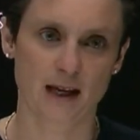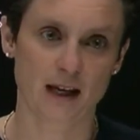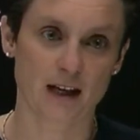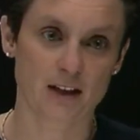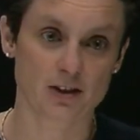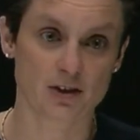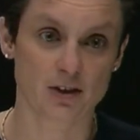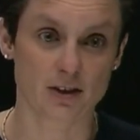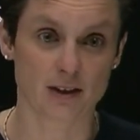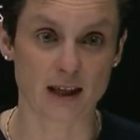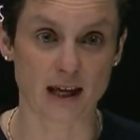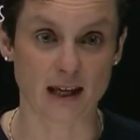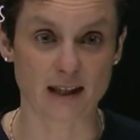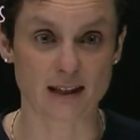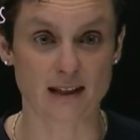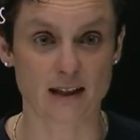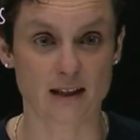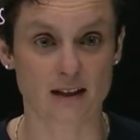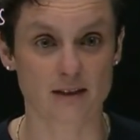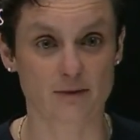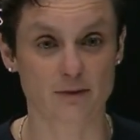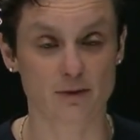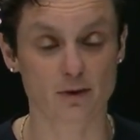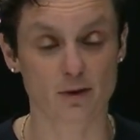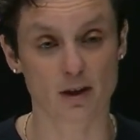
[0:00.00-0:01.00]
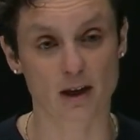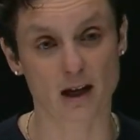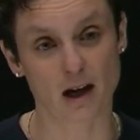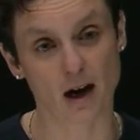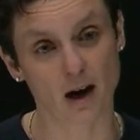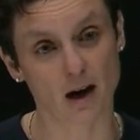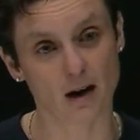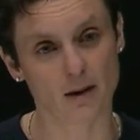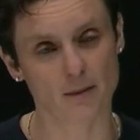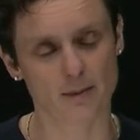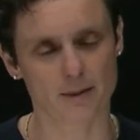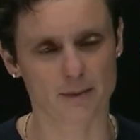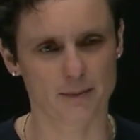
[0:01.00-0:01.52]
So that's it for
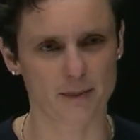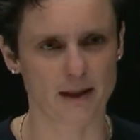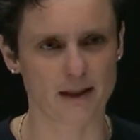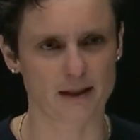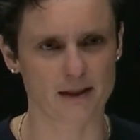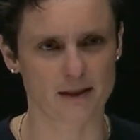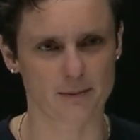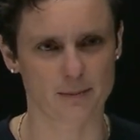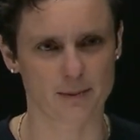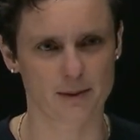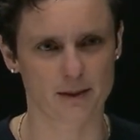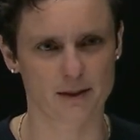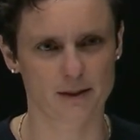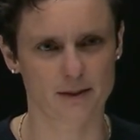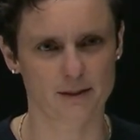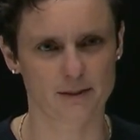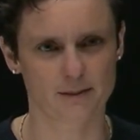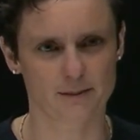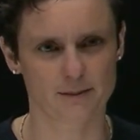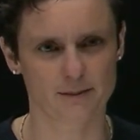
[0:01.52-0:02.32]
carbamazepine.